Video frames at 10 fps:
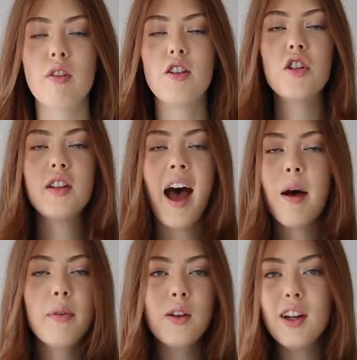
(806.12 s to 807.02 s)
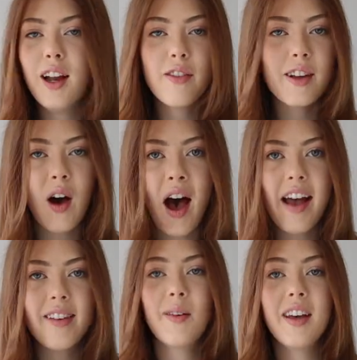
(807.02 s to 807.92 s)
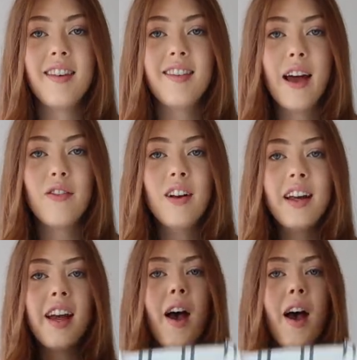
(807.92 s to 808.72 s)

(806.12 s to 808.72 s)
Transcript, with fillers: I just absolutely love it guys. So it is definitely